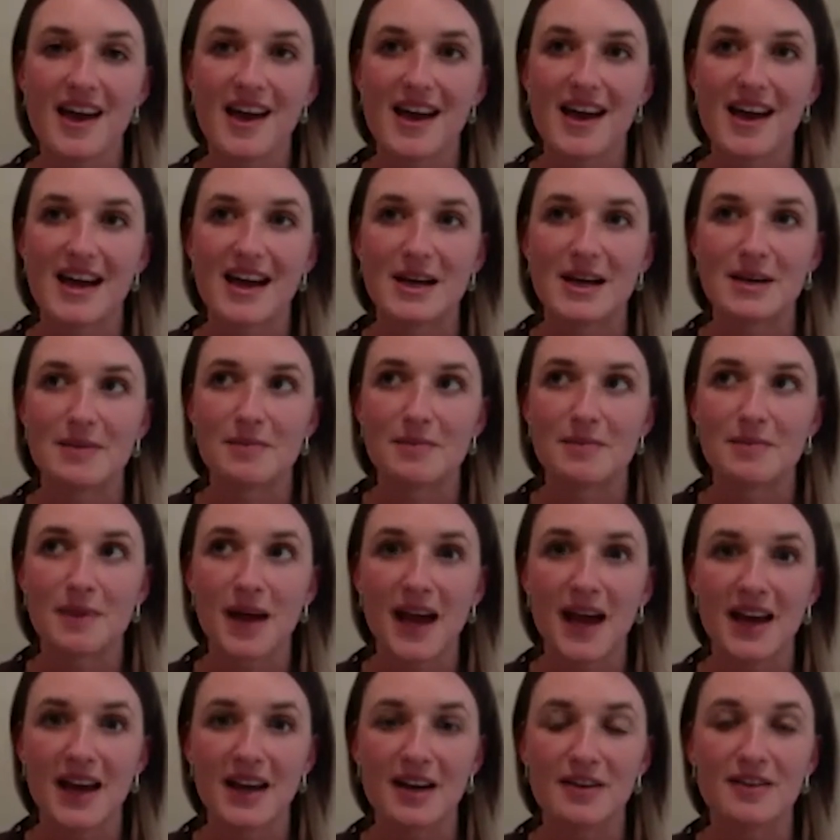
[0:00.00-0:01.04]
And
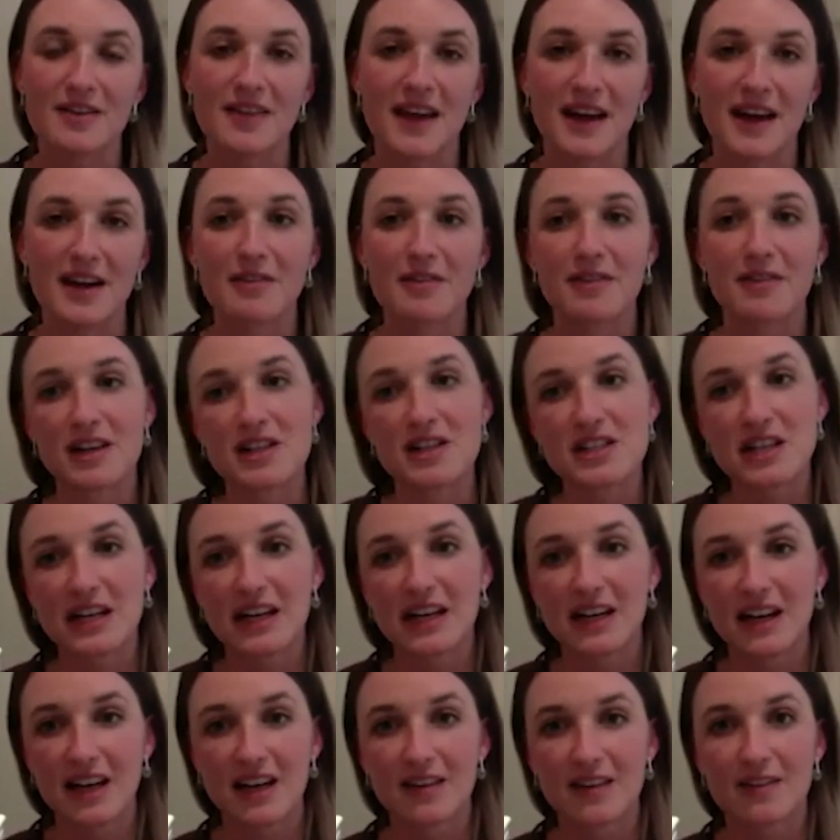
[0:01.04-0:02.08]
that eventually
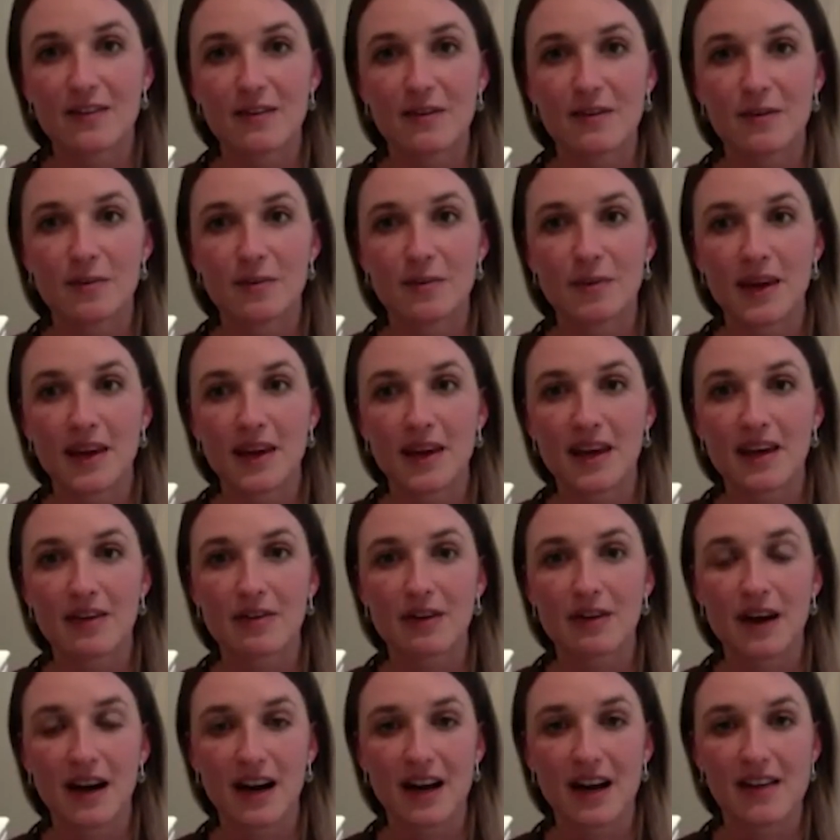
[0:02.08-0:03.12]
led to me
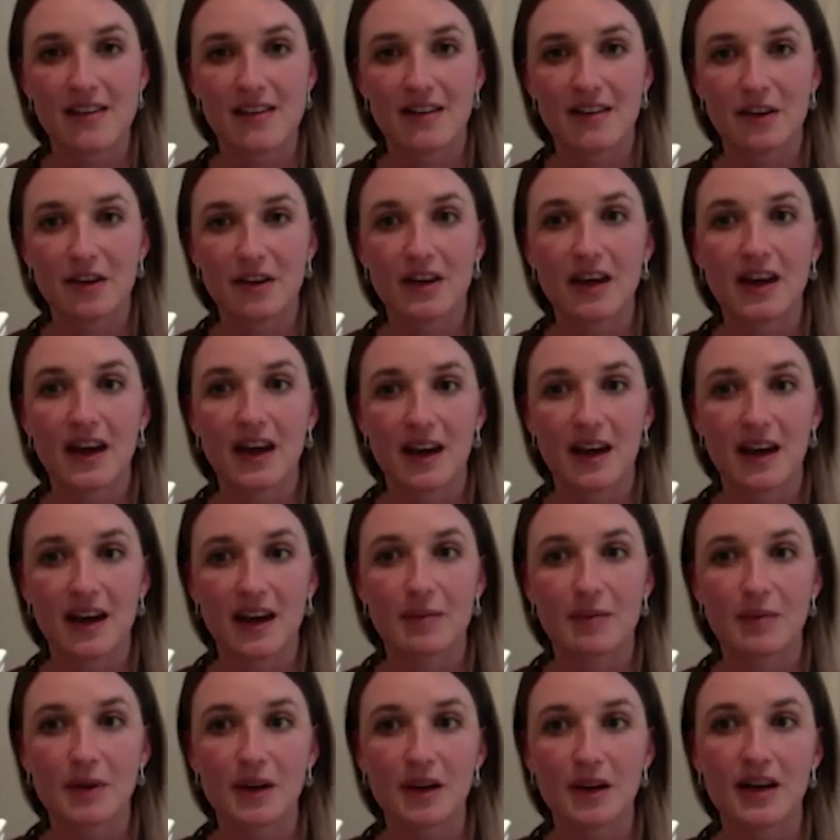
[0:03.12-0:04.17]
realizing, okay, I'm
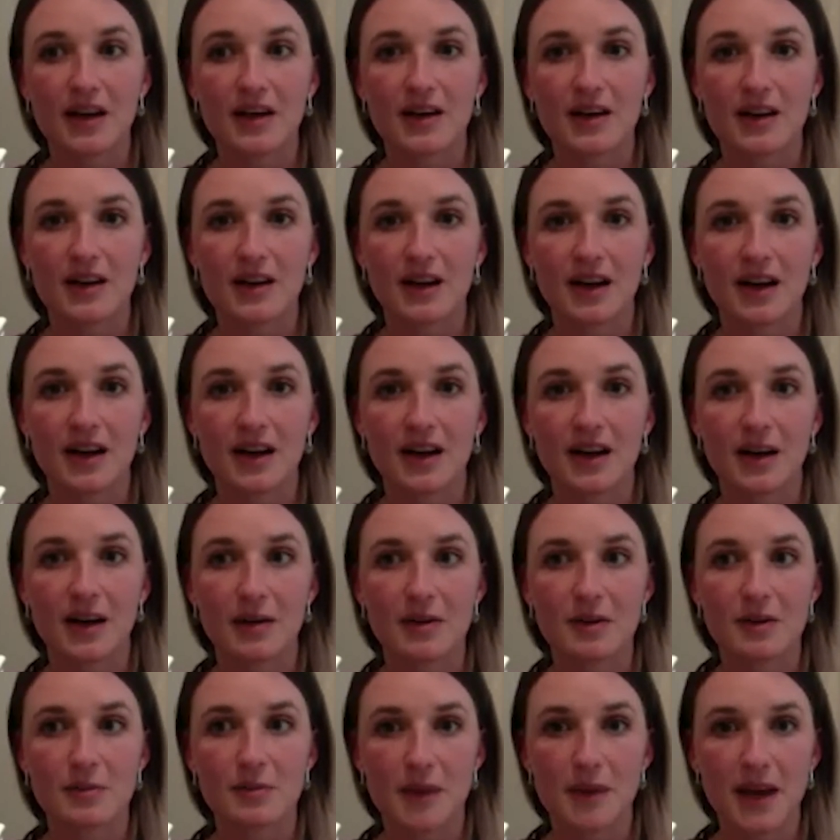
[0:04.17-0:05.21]
going
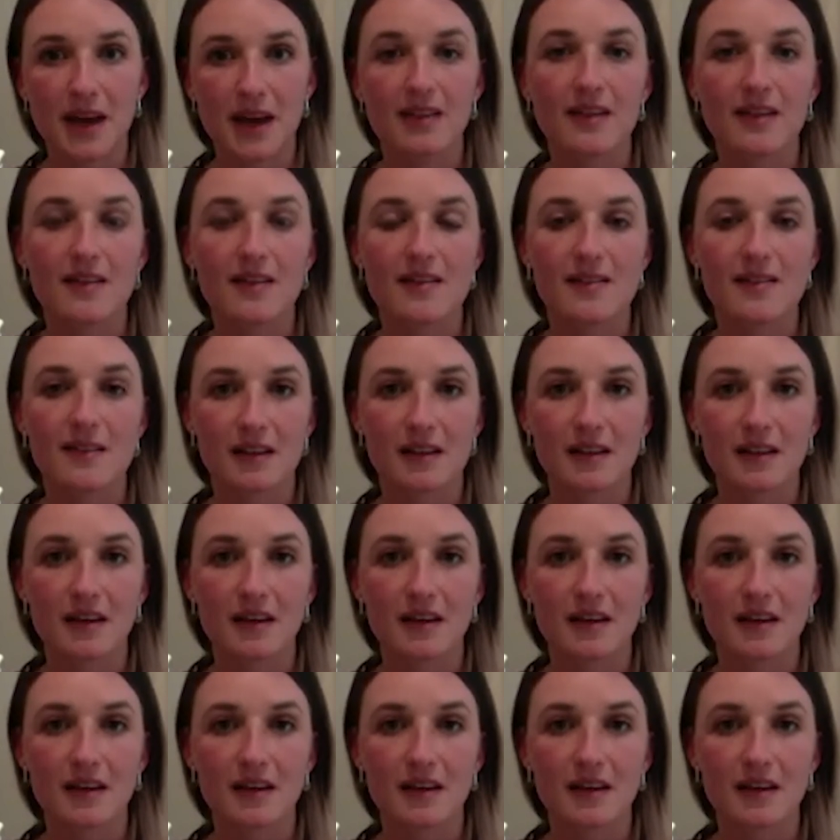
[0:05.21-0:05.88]
to make this,